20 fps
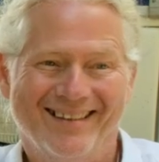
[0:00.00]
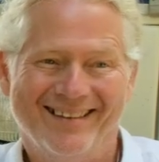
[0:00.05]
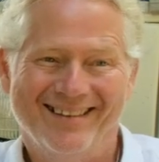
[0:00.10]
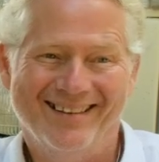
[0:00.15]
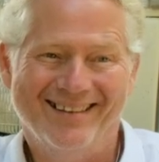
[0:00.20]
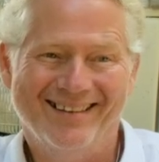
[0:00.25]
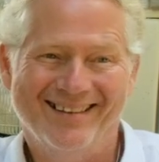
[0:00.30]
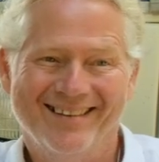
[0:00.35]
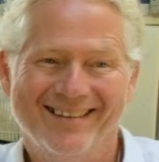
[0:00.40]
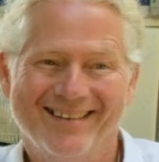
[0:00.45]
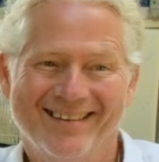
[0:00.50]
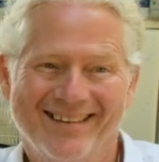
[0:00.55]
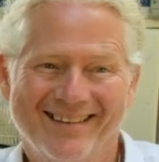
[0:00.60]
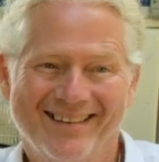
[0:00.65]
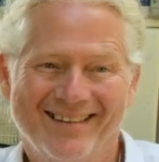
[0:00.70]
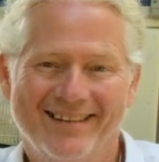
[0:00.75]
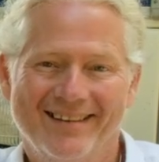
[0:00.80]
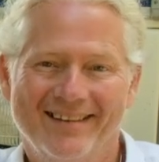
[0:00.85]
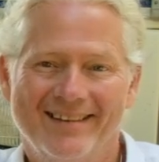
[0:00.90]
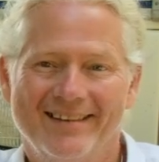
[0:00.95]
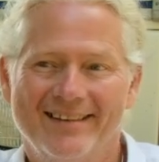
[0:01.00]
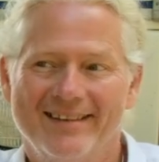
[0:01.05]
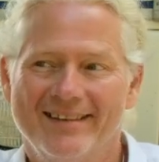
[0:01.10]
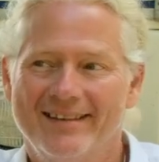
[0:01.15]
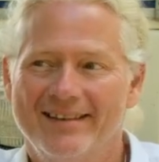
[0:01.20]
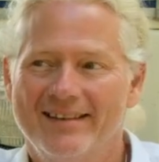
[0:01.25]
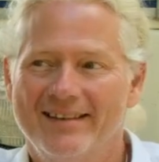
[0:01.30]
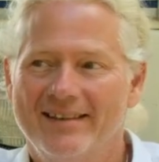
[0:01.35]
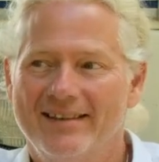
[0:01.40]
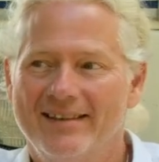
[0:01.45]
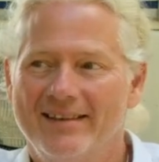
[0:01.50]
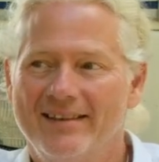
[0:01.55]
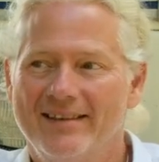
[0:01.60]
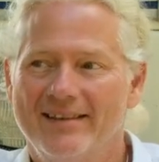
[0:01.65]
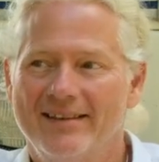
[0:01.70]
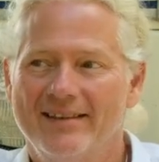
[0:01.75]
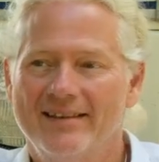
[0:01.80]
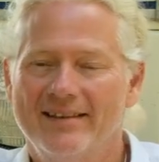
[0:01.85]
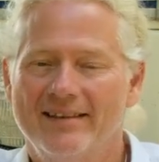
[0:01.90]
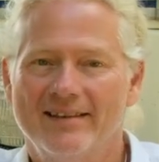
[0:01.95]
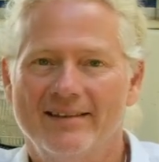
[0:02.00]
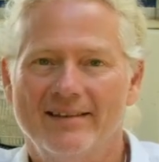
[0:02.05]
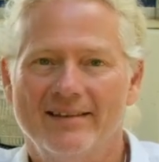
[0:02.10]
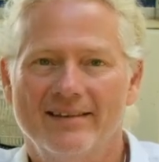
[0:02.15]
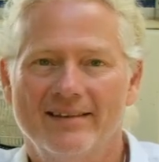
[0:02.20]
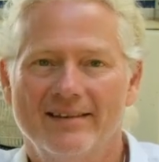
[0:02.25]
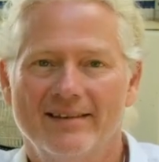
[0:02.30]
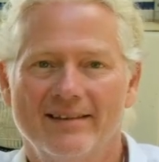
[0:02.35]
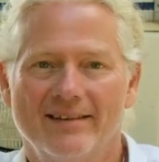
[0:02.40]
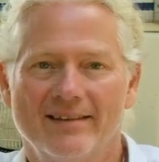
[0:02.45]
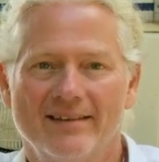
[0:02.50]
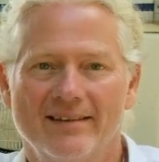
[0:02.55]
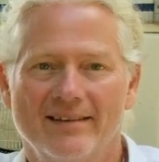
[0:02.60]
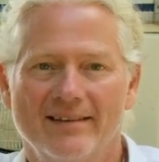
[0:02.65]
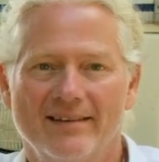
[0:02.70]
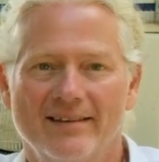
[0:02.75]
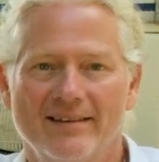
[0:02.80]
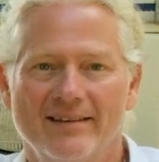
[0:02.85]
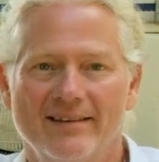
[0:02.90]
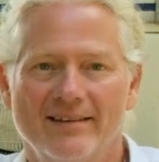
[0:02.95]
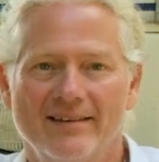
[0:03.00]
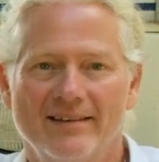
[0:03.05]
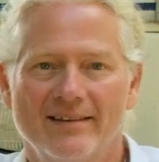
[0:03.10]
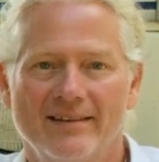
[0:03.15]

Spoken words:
No words are spoken by the person on screen.